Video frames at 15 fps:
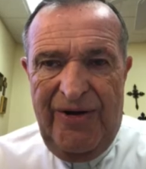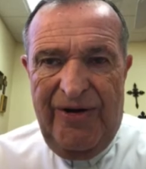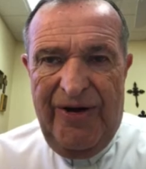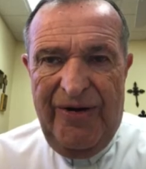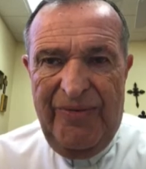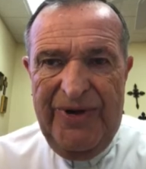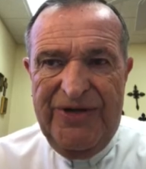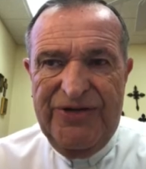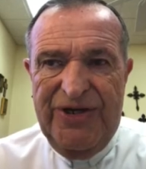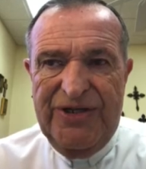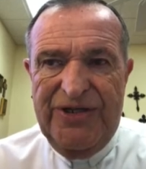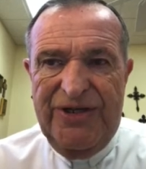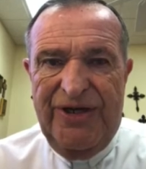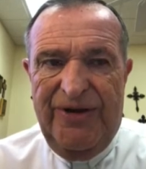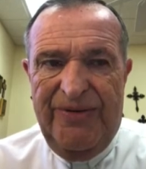Or are we
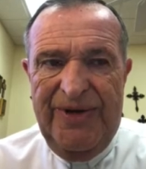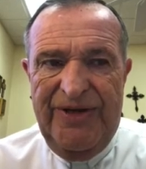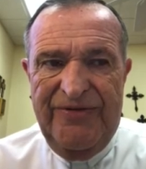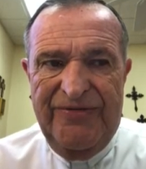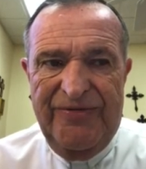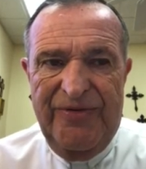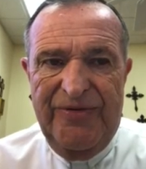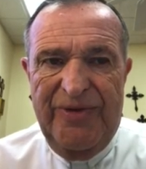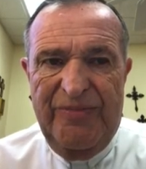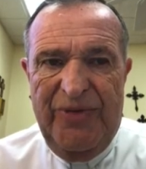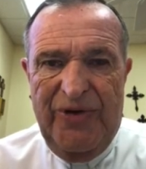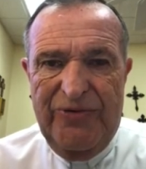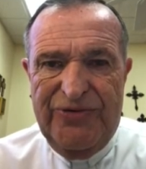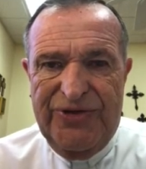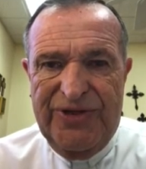just going through the
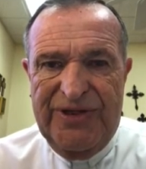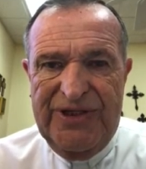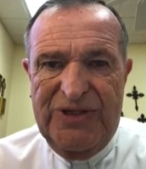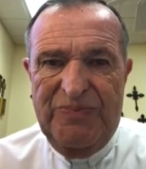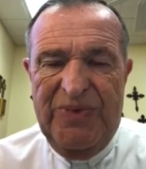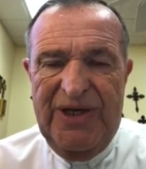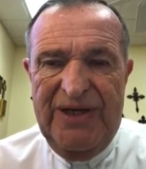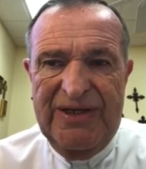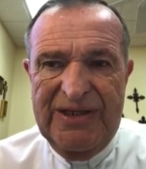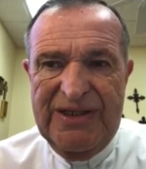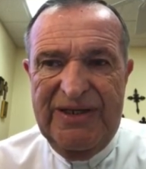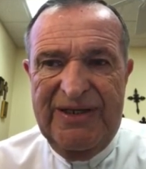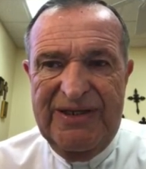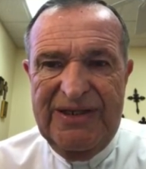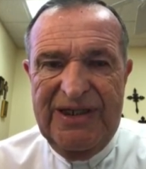motions
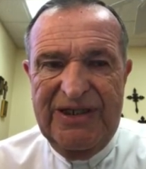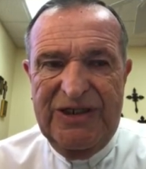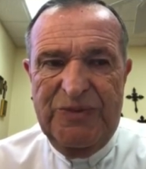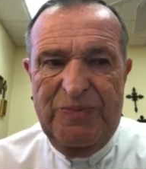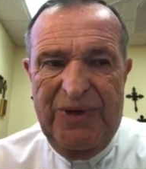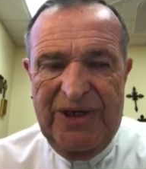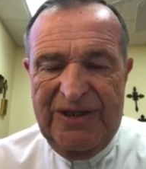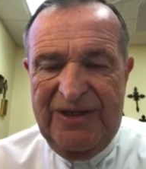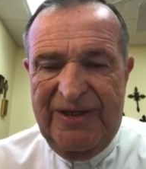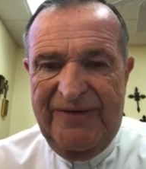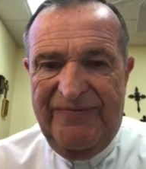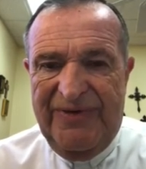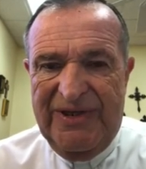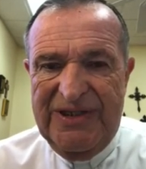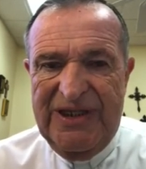because it is expected
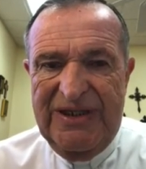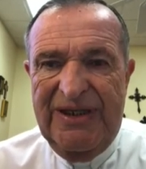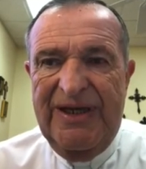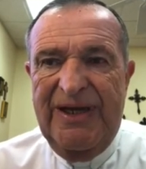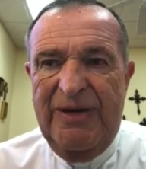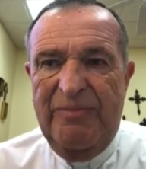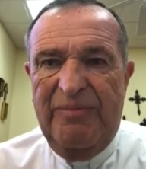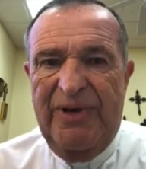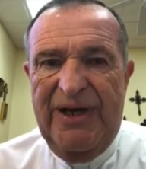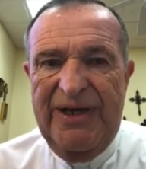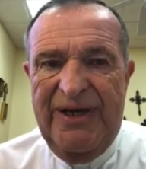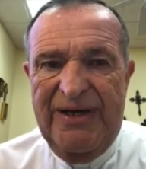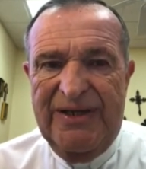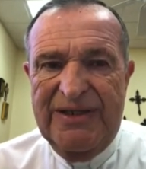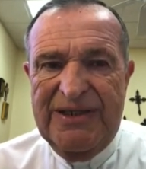of us
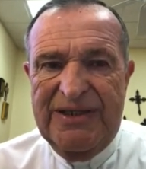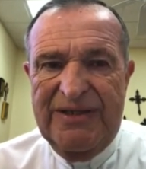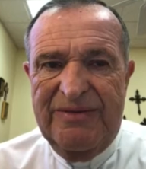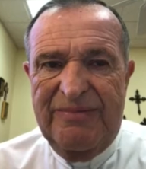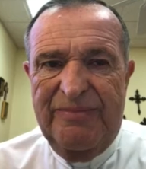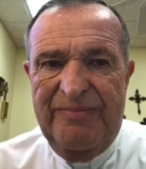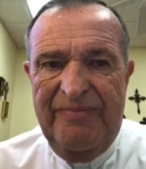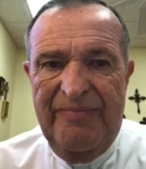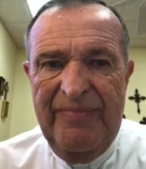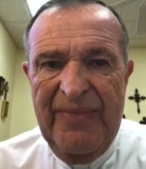by custom?